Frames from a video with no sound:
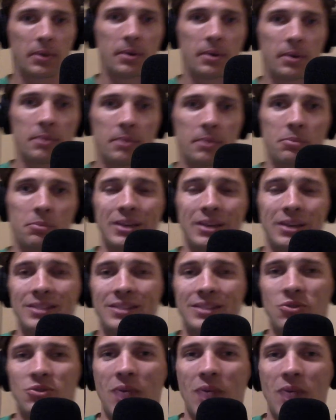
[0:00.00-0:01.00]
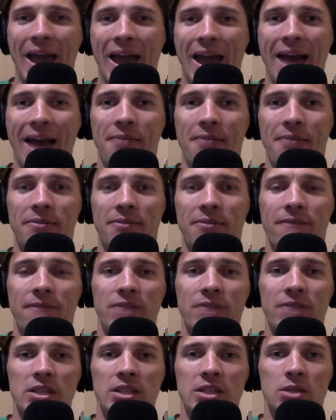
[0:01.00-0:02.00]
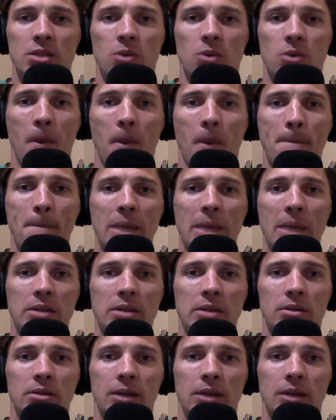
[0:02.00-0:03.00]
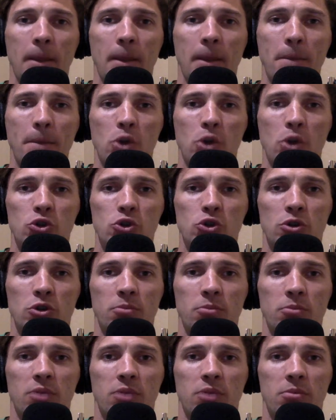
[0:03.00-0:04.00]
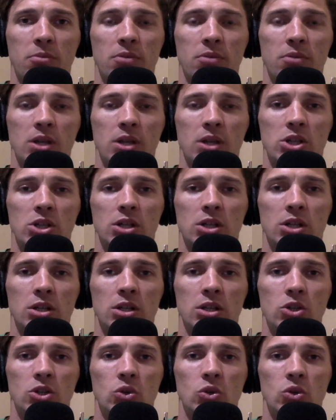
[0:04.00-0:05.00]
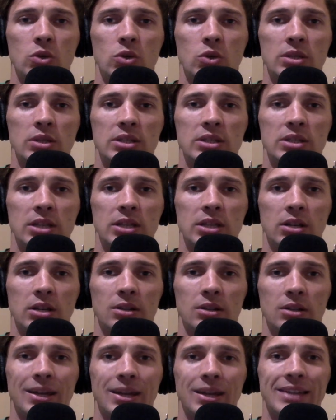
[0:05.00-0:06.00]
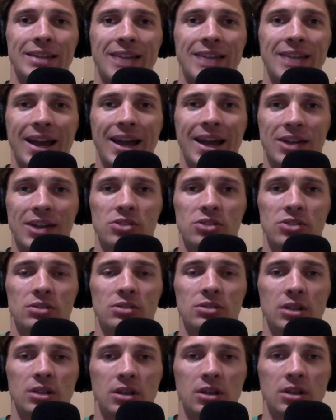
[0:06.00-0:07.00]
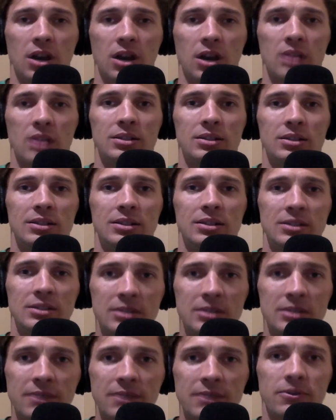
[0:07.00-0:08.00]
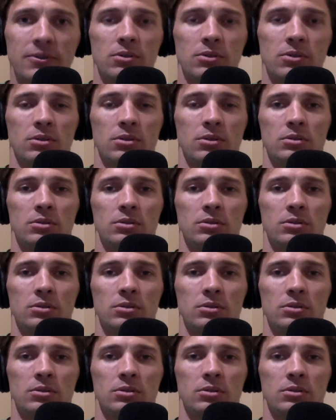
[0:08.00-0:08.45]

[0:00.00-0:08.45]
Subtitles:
Because if you have the physical, mental, and emotional preparation to do the skill, it's actually not difficult.